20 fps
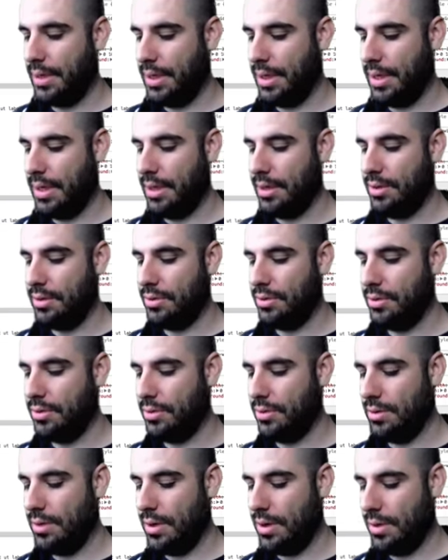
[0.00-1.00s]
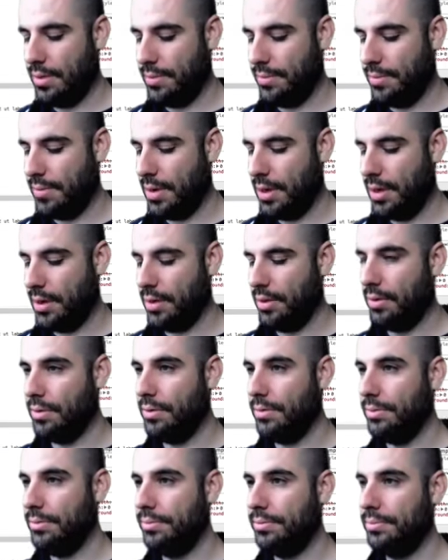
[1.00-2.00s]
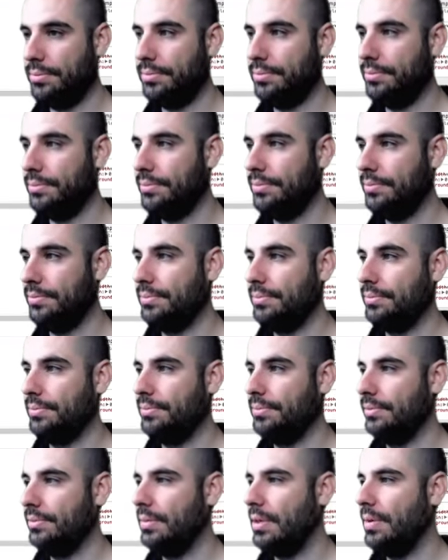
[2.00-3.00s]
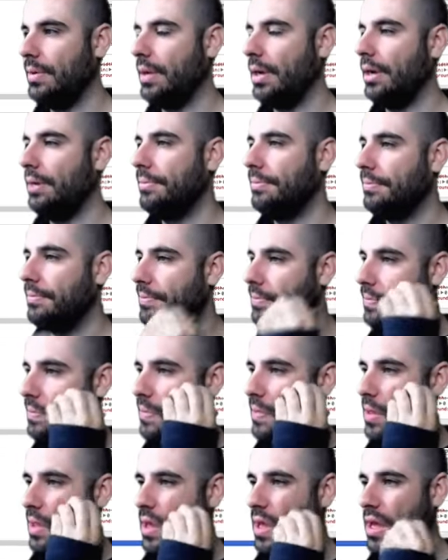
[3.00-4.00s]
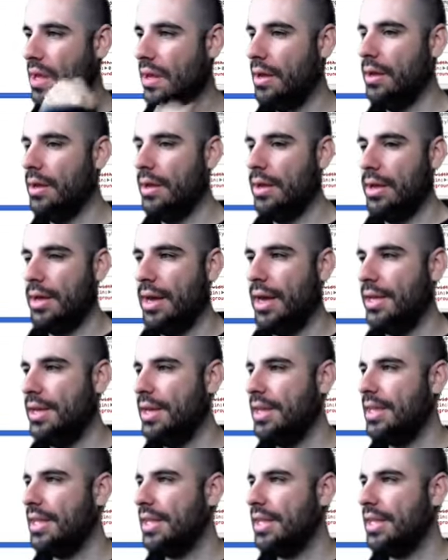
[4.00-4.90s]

is um, auto. There we are. I think